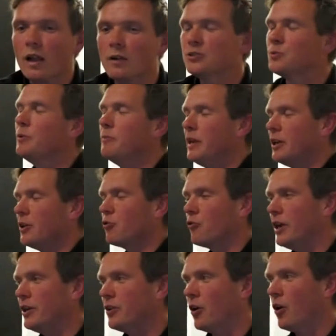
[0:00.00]
Do we mean a
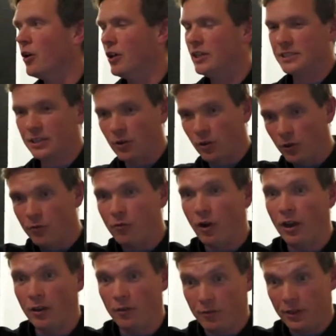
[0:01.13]
grid, as in on the
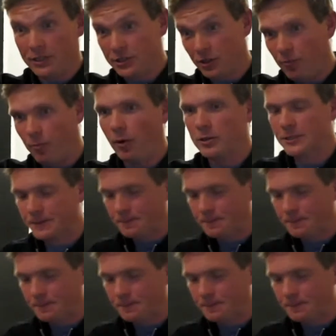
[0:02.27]
front of the softbox?